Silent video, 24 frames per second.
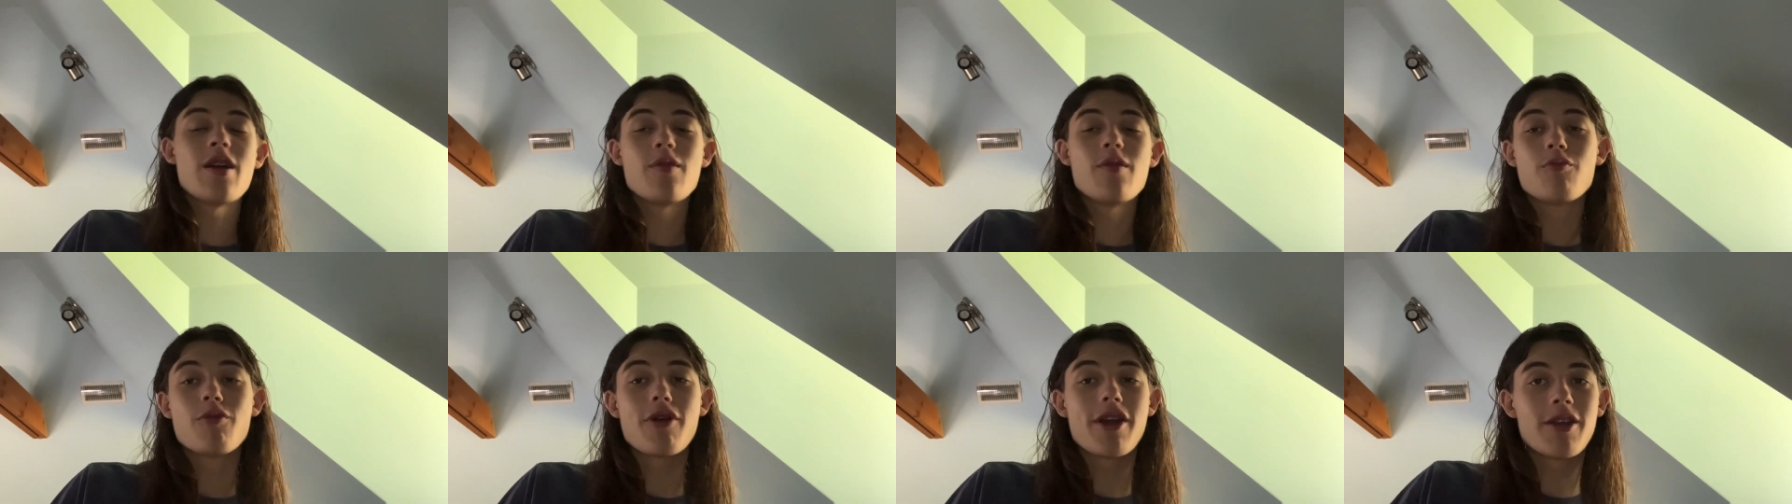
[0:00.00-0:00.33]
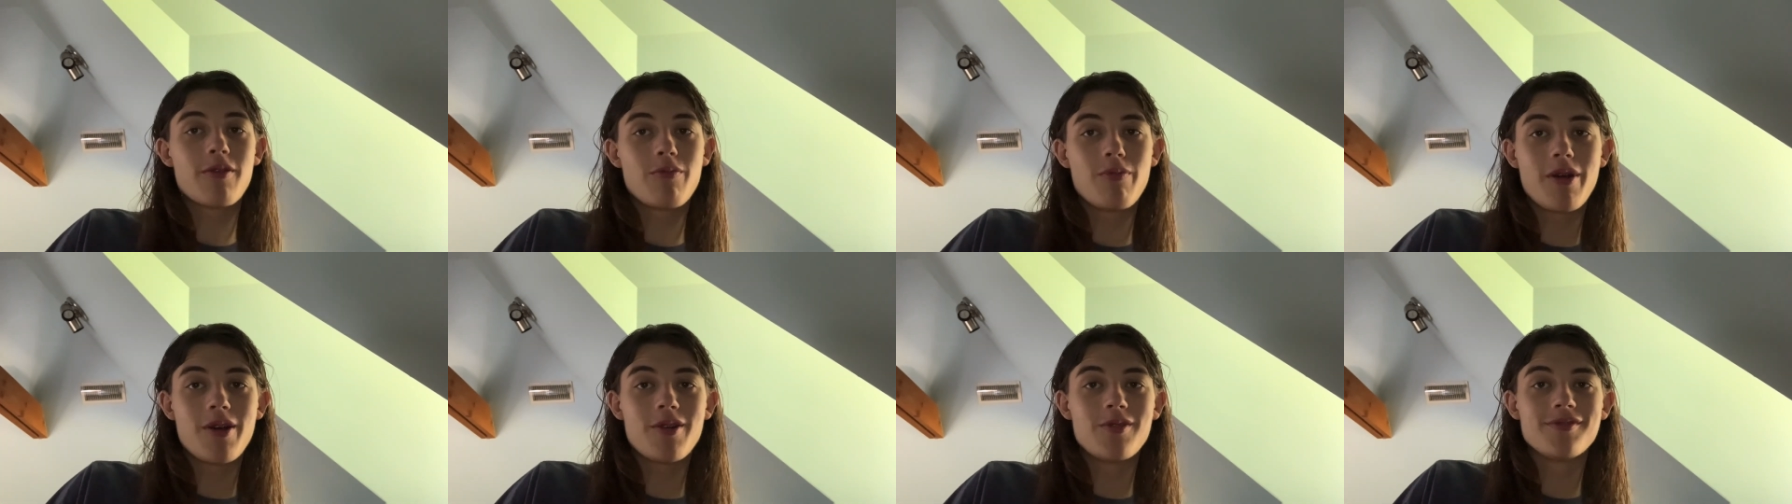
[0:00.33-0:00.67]

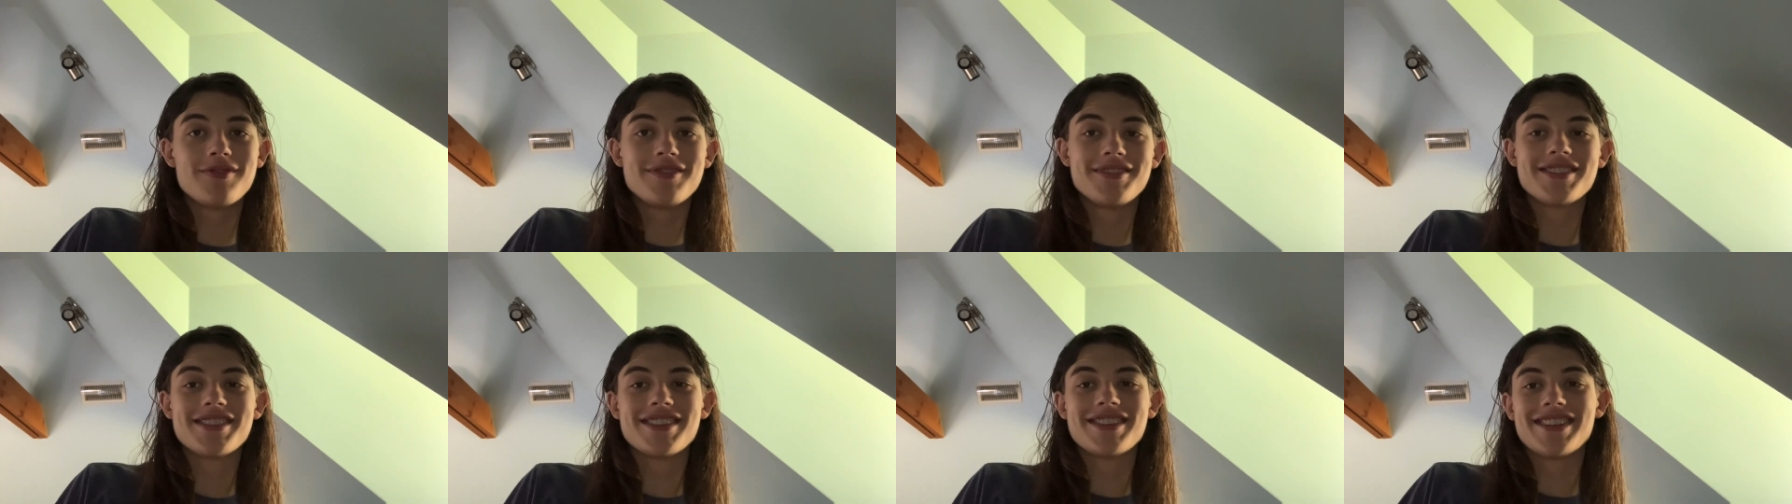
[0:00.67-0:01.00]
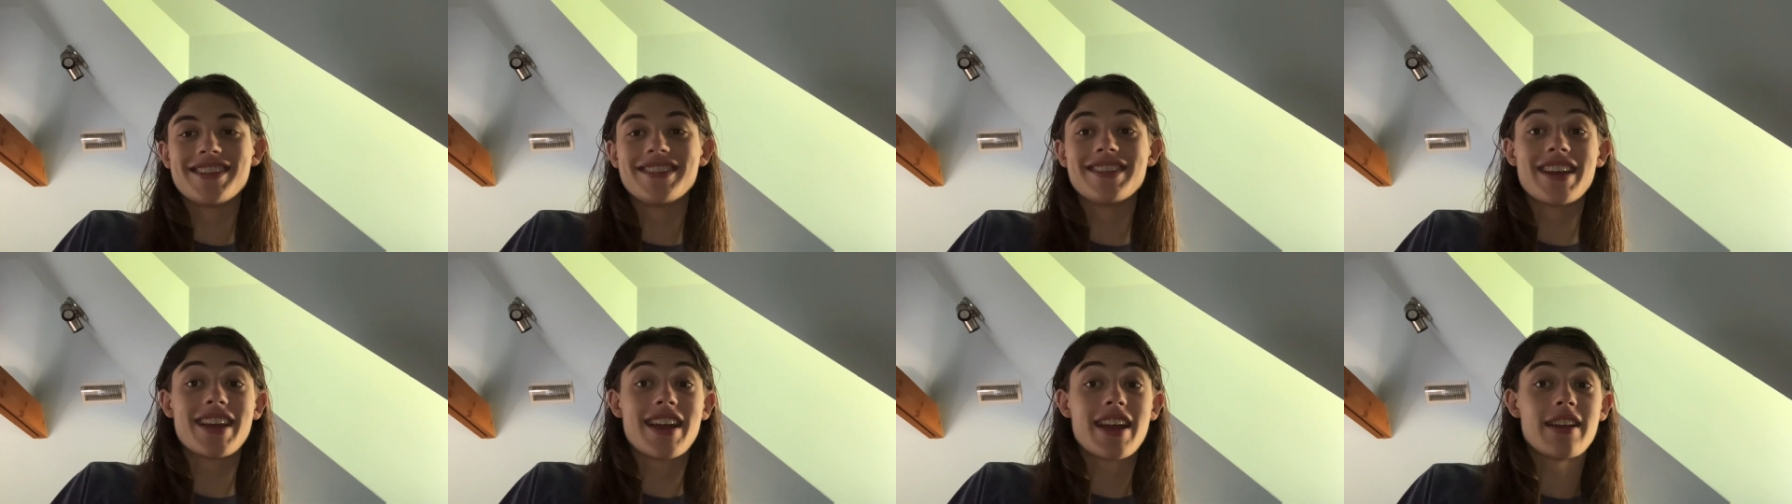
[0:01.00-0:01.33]
break bones and,
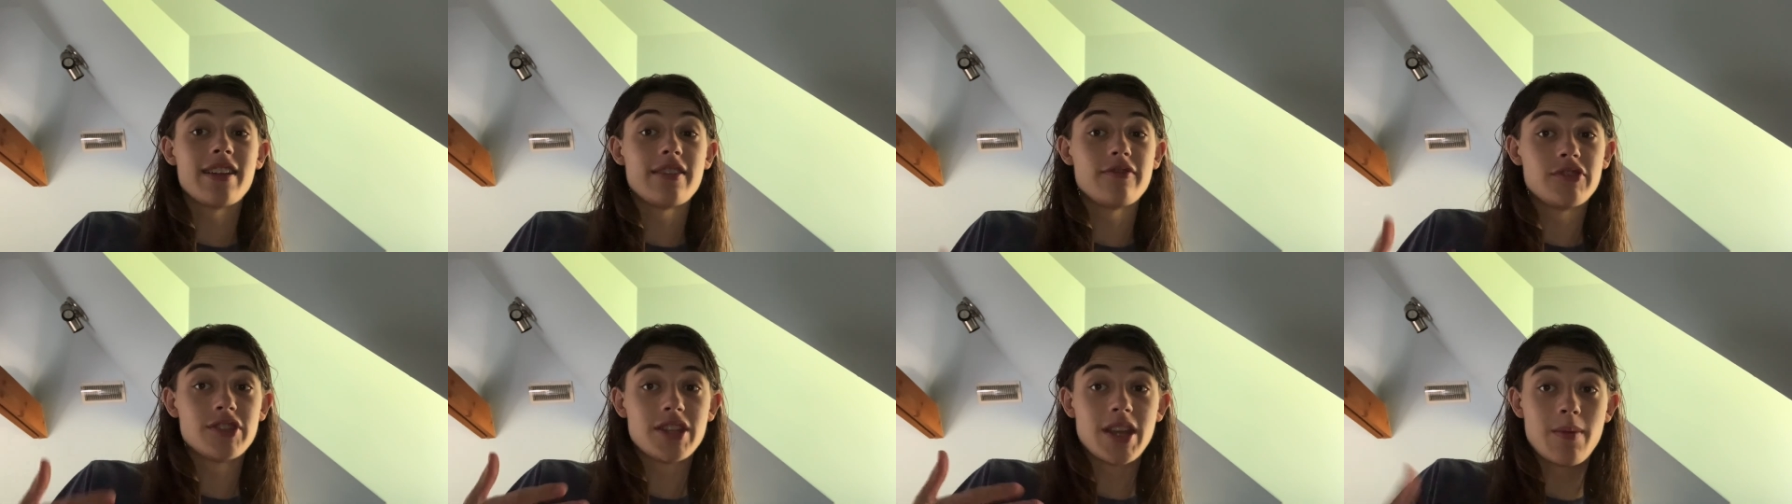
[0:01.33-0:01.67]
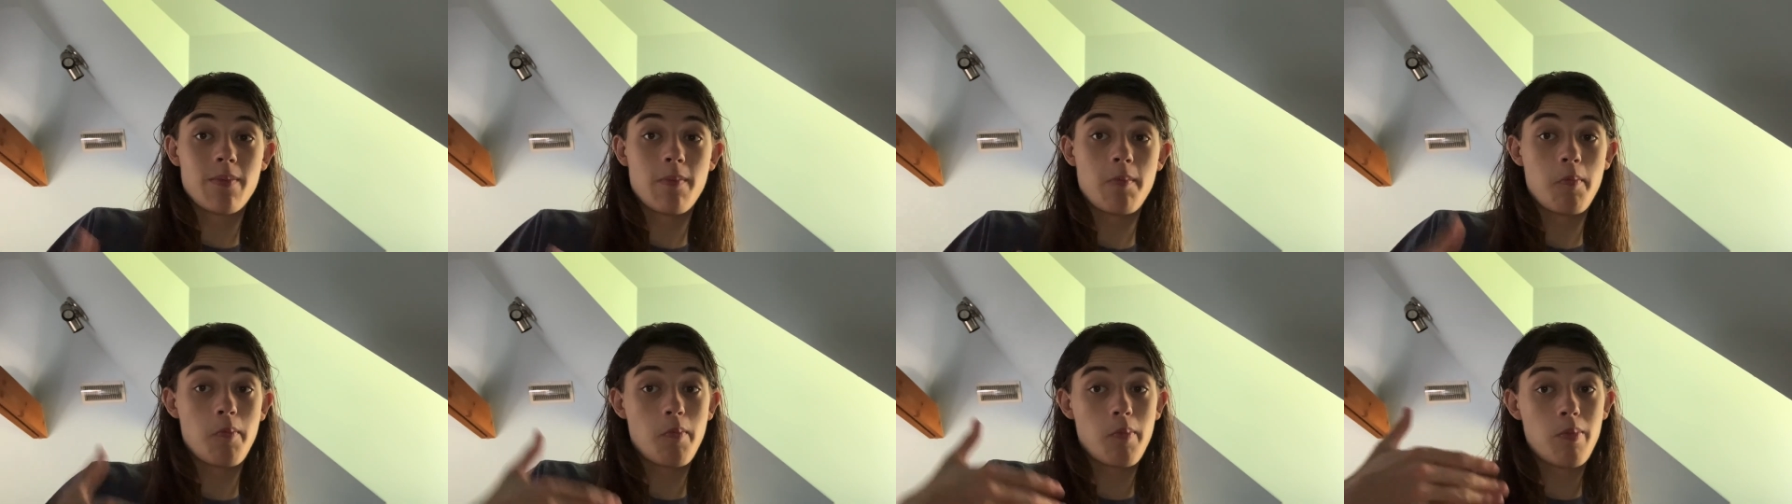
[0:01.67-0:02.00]
and that kind of
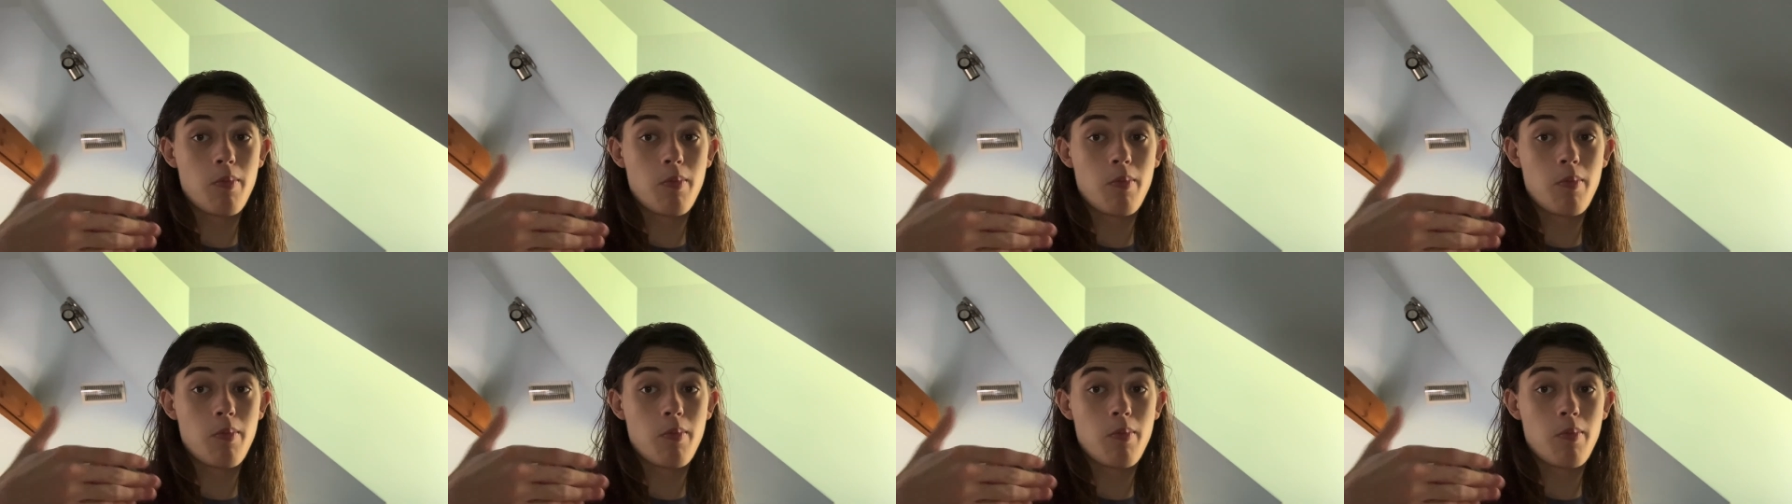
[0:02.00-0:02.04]
same